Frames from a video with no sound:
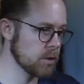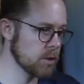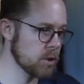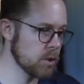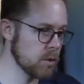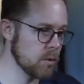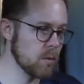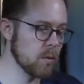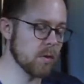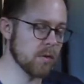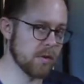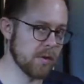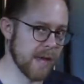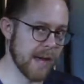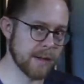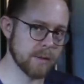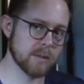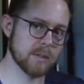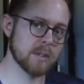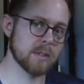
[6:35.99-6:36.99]

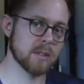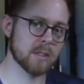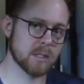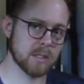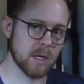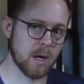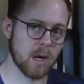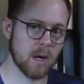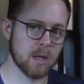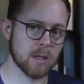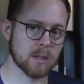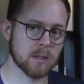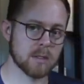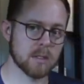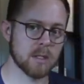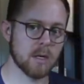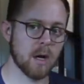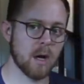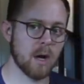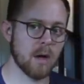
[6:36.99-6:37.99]
2,000
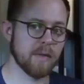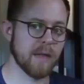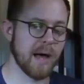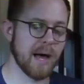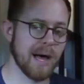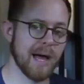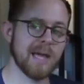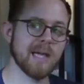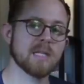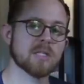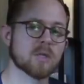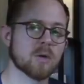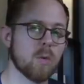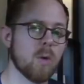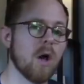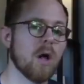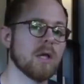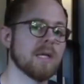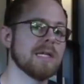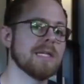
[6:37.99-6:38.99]
songs on the highest
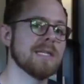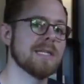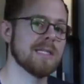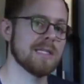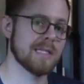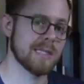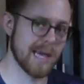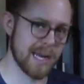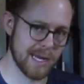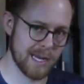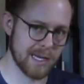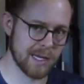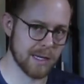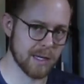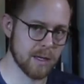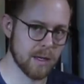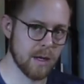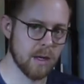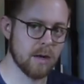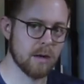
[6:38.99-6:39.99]
quality setting